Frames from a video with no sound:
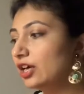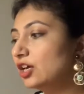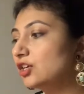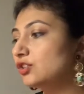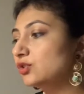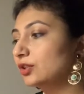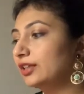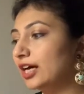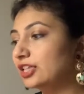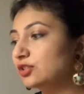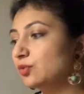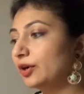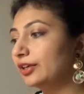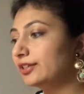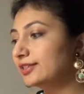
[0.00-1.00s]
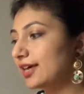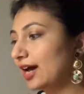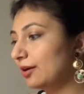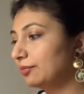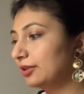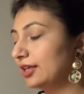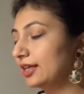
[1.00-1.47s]
So that's what is
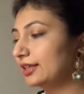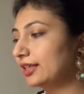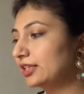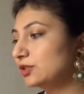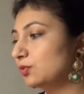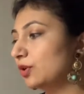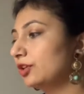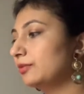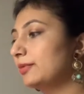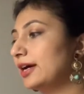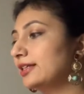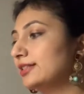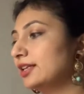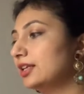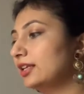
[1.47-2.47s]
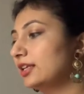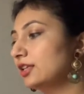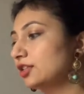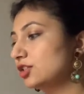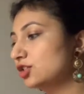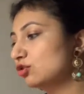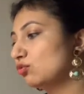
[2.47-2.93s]
happening. That's what the masculine
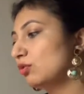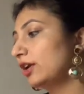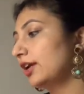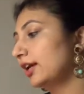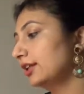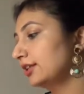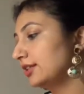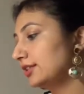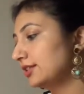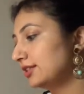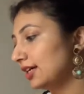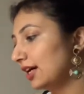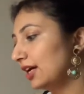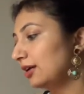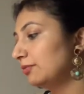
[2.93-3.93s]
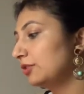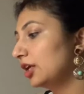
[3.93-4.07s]
is doing at this time.